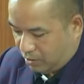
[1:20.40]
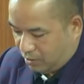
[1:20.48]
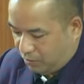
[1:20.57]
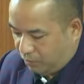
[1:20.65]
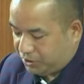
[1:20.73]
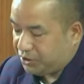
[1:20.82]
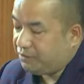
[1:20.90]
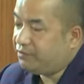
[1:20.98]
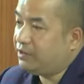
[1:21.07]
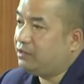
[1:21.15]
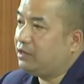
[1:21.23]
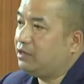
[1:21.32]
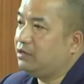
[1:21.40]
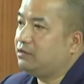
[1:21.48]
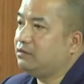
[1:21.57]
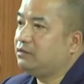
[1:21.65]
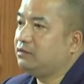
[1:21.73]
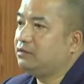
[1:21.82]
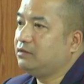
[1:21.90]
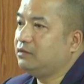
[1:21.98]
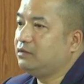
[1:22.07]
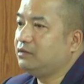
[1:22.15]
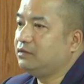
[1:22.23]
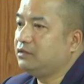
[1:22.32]
which even the
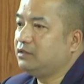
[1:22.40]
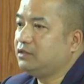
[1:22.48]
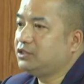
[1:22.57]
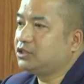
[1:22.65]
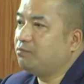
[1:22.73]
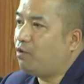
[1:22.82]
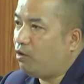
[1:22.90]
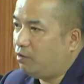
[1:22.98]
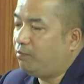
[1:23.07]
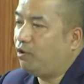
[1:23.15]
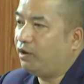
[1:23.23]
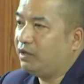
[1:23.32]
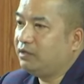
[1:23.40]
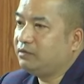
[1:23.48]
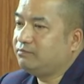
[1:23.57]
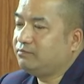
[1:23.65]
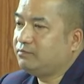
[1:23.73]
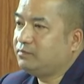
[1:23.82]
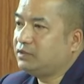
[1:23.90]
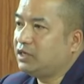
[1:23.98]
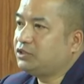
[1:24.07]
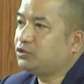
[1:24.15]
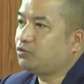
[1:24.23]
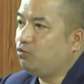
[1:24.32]
small boy, a
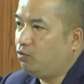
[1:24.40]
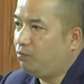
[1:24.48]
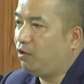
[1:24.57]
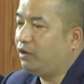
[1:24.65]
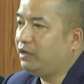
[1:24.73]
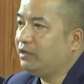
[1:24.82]
schoolboy,